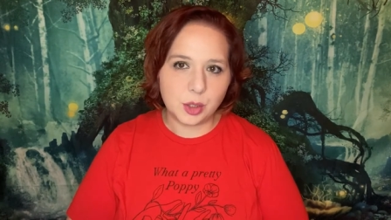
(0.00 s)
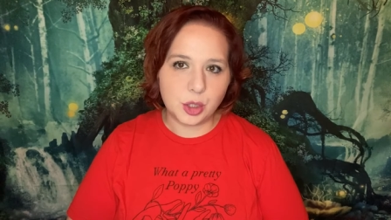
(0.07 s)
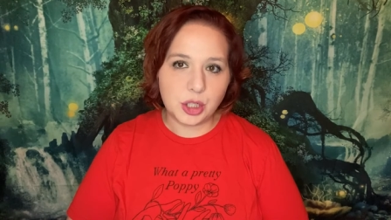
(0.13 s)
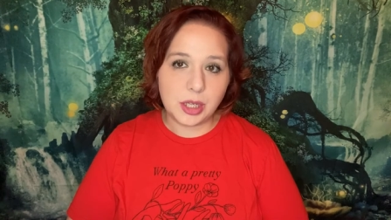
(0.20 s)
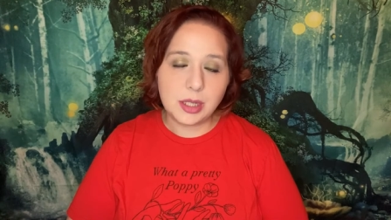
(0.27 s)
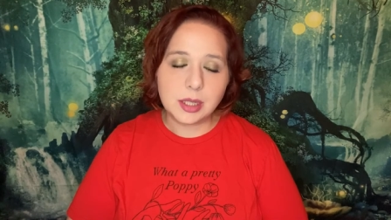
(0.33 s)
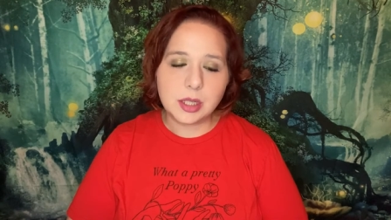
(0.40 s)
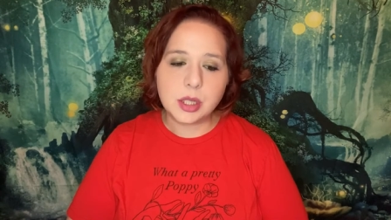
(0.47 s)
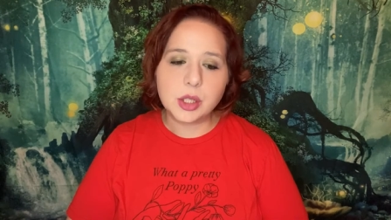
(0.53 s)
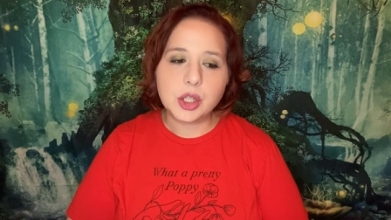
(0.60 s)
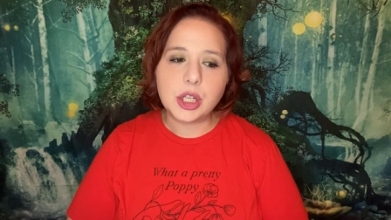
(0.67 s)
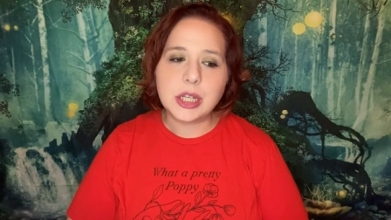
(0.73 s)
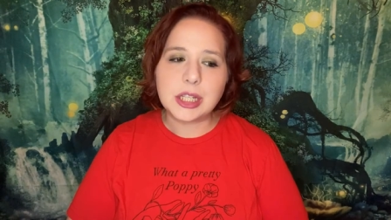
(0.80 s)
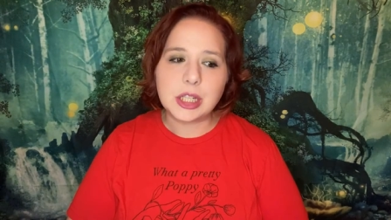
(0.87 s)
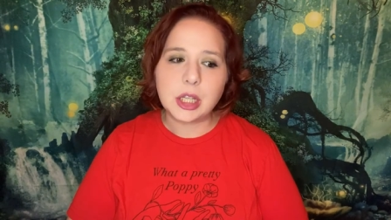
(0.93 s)
So she's
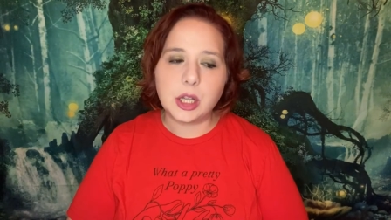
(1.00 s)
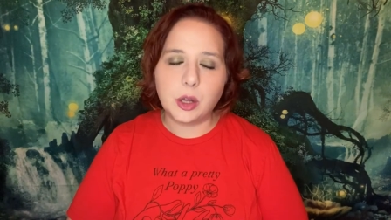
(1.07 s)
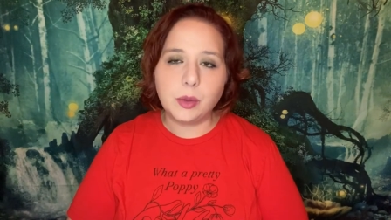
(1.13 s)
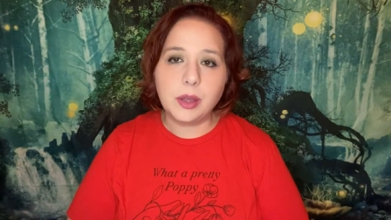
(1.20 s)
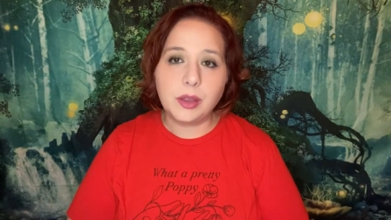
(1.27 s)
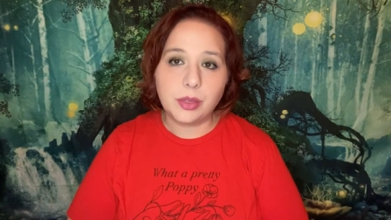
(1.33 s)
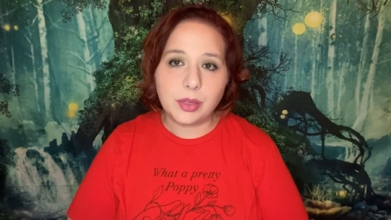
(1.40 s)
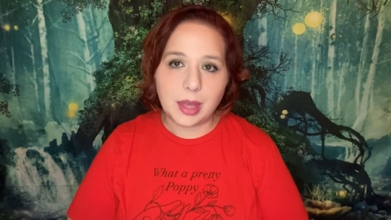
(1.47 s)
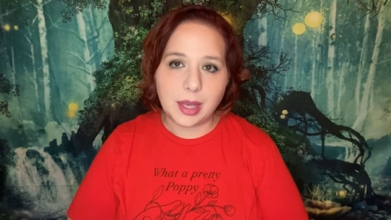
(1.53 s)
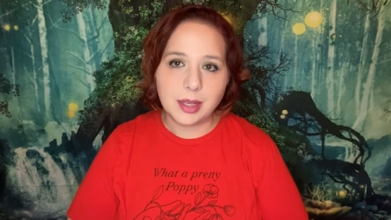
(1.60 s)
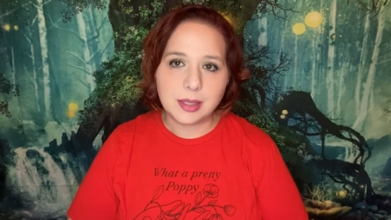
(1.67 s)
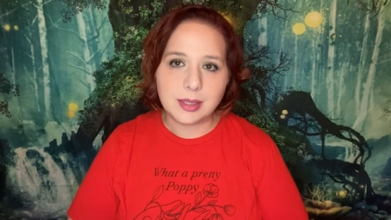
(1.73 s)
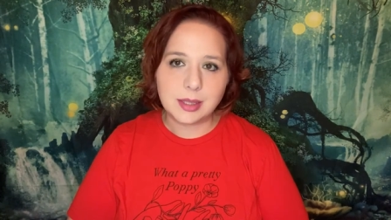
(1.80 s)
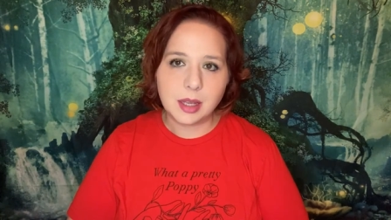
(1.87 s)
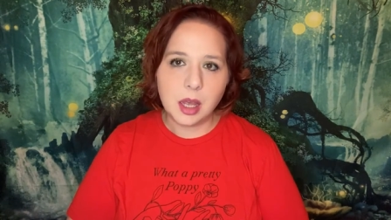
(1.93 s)
she slowly
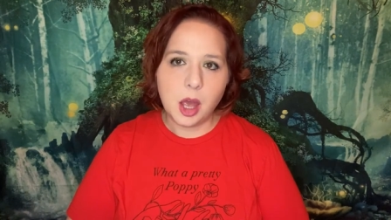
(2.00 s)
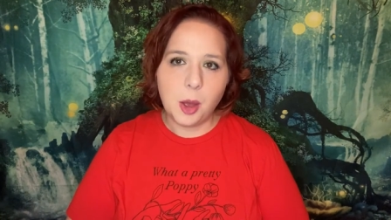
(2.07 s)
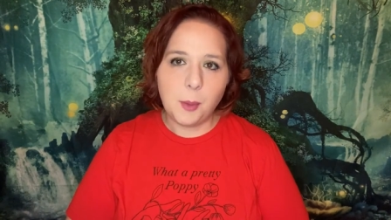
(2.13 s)
thinks